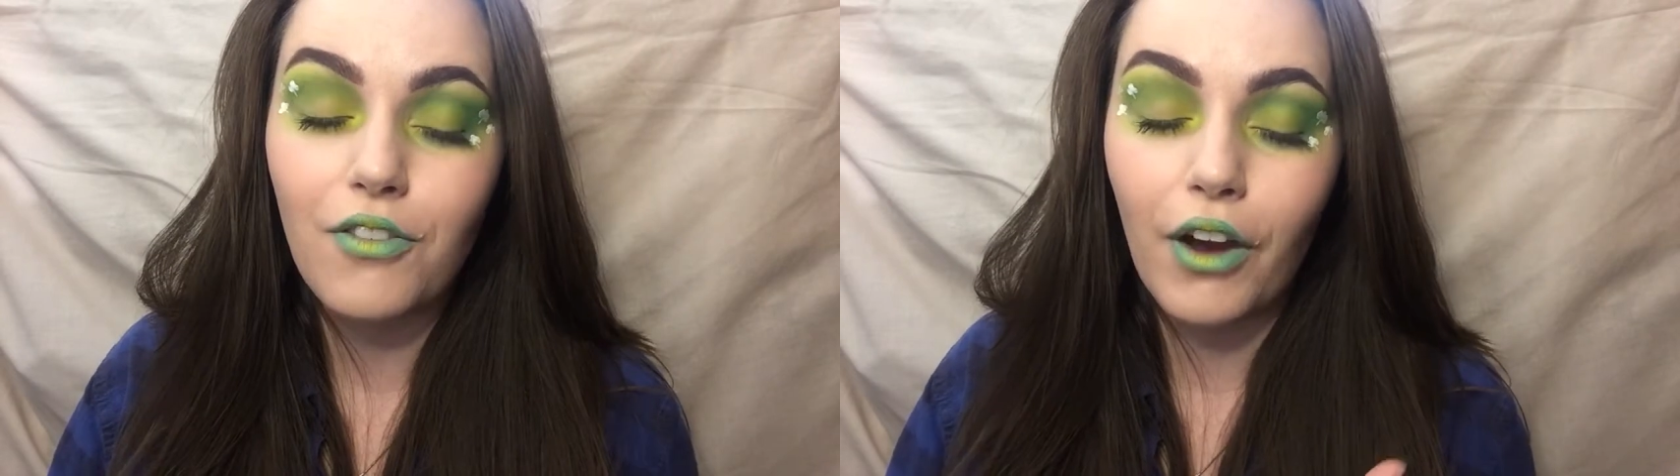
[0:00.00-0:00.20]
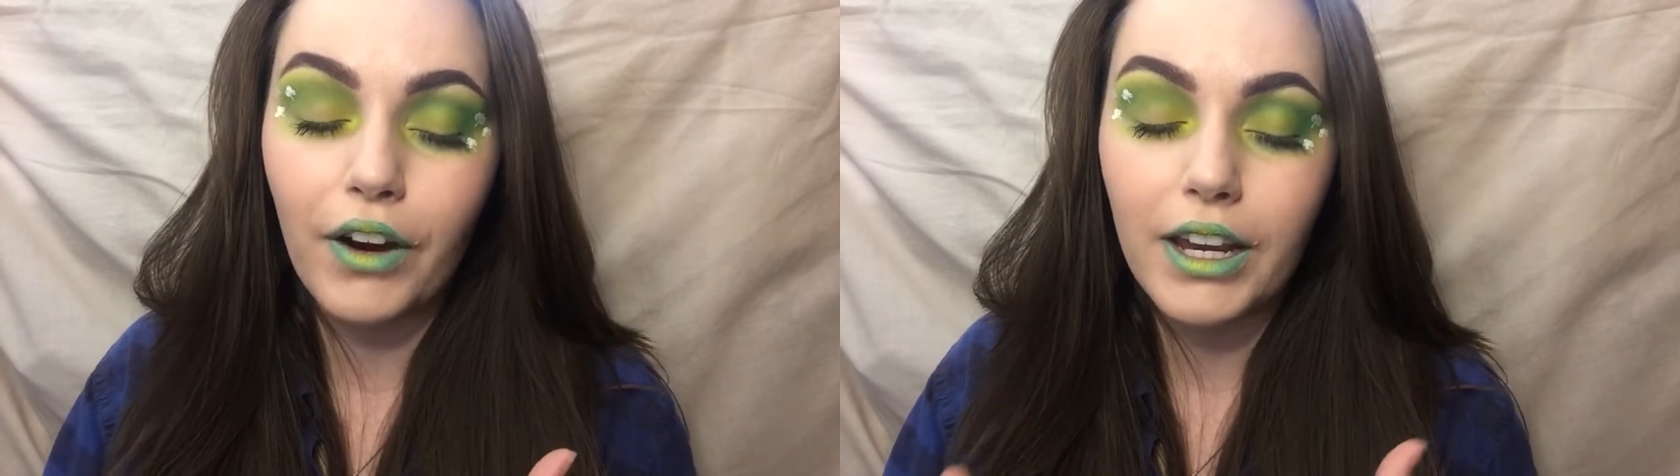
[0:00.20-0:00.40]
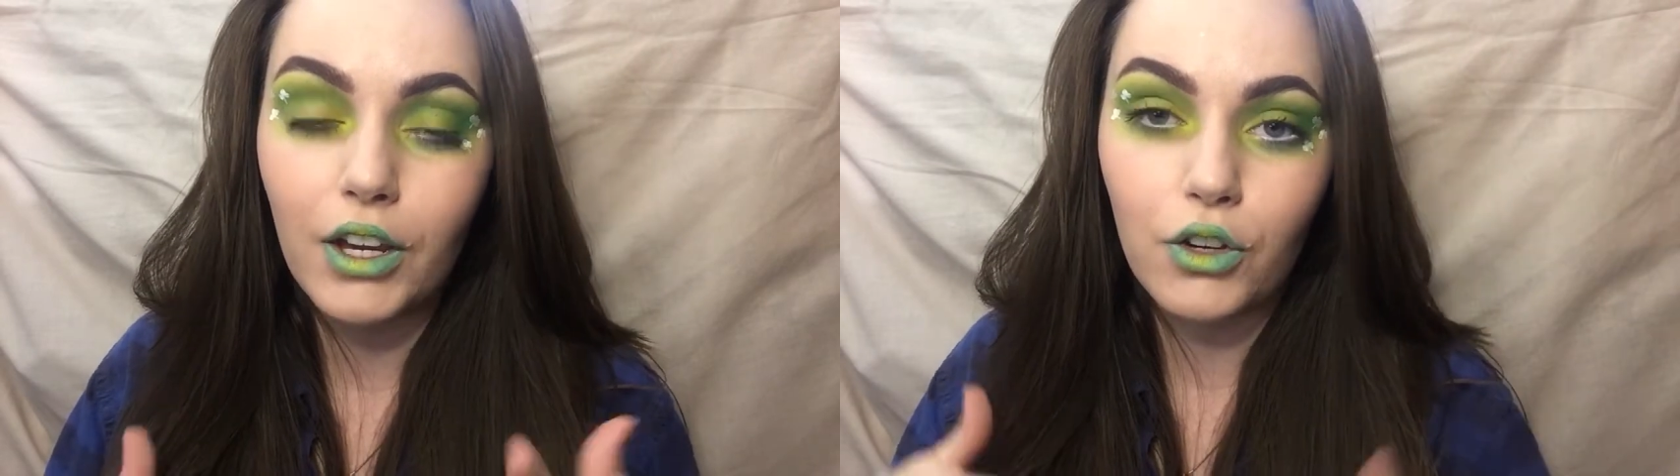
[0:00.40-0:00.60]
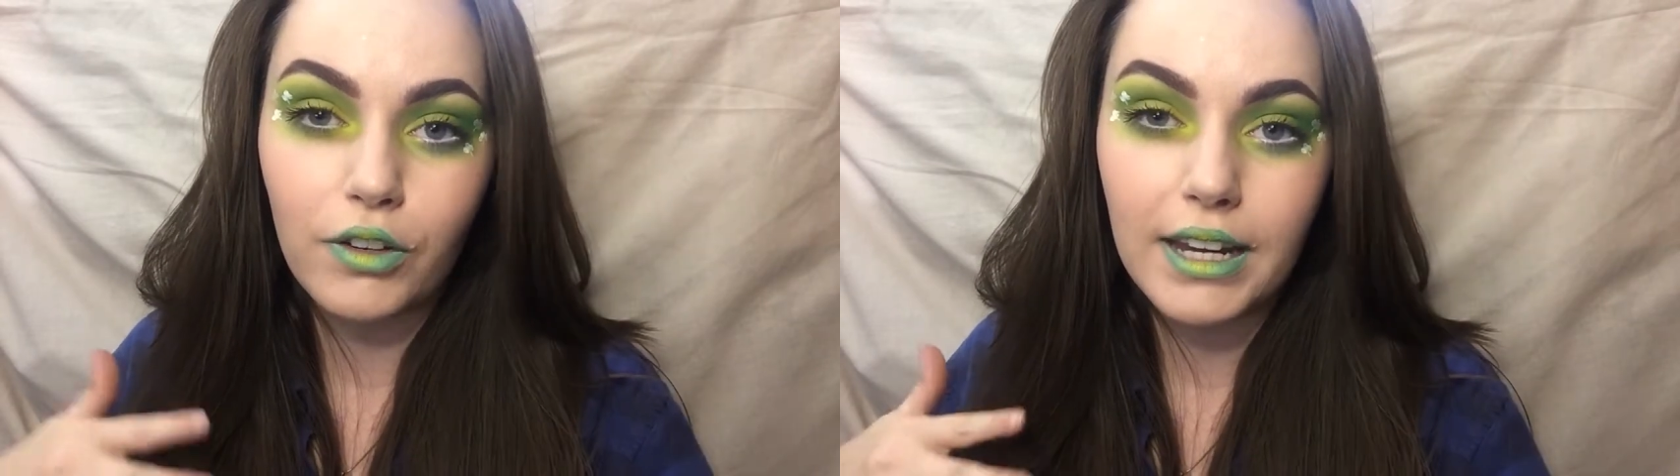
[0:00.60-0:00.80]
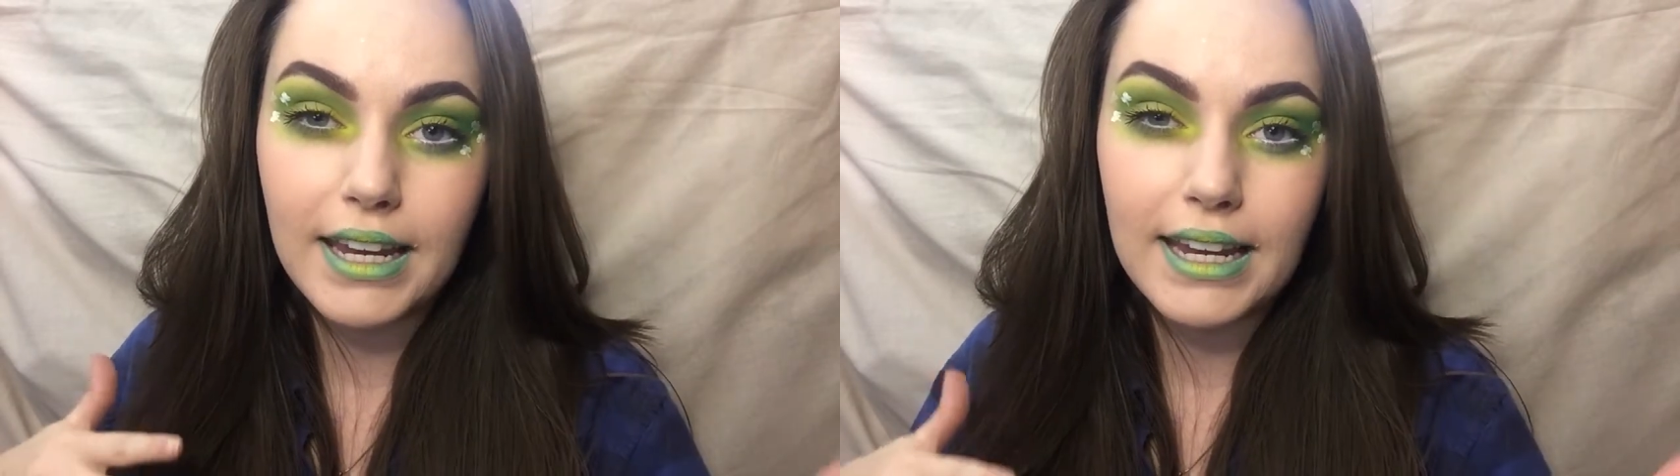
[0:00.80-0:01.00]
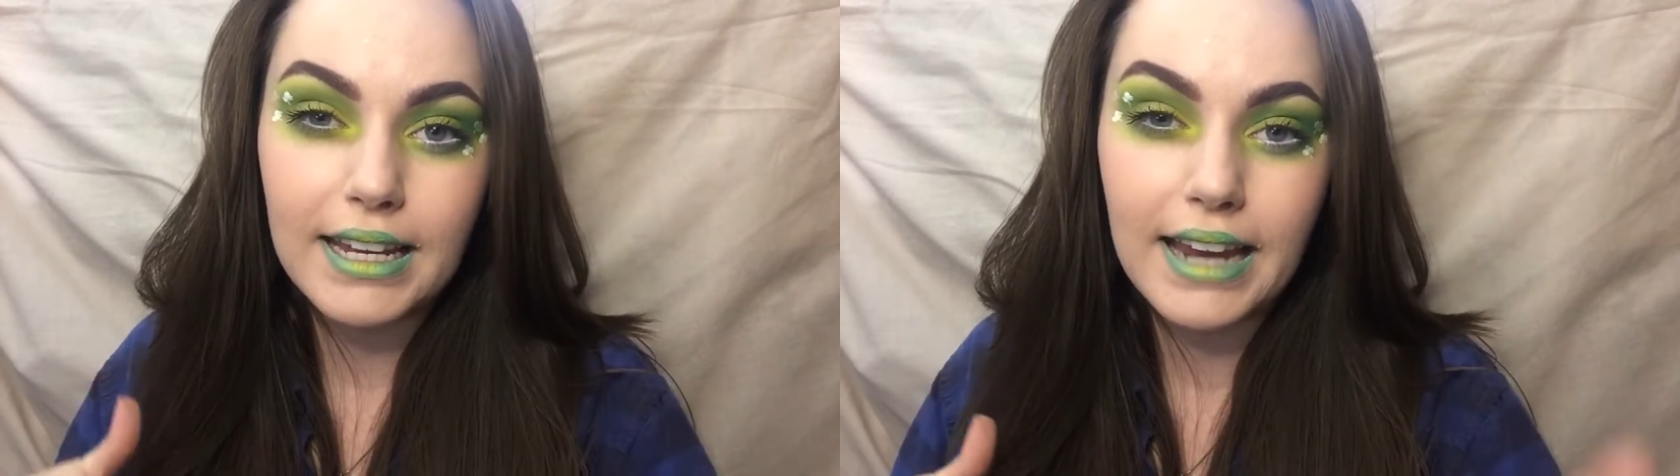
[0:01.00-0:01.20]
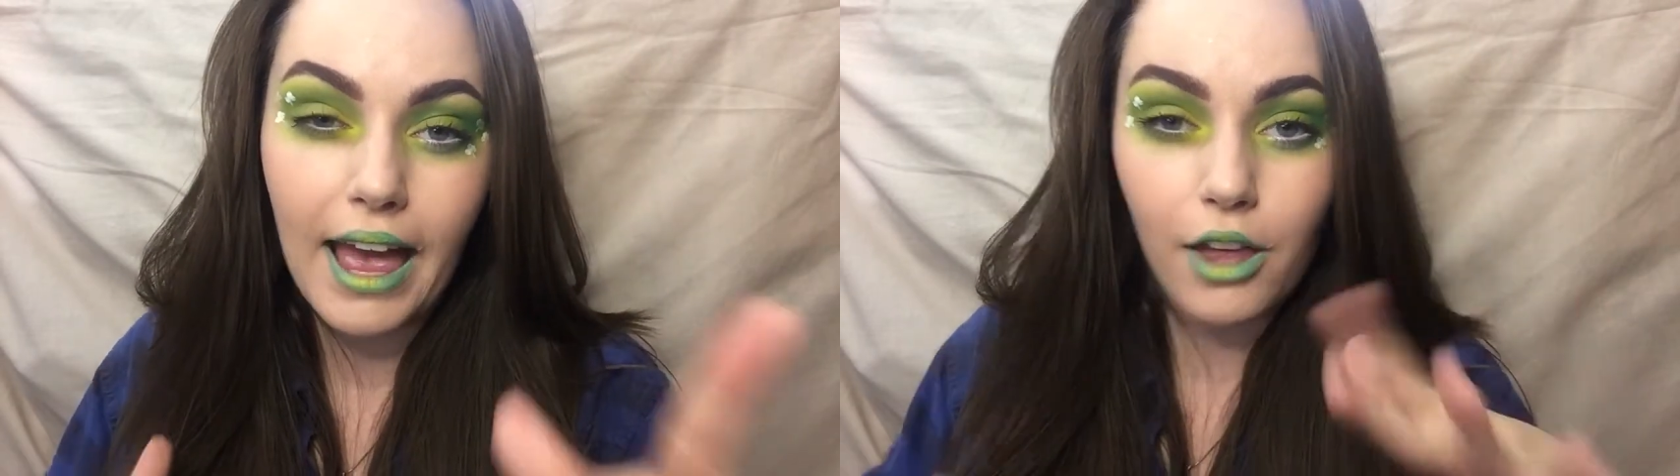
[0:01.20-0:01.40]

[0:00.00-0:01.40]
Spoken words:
a very green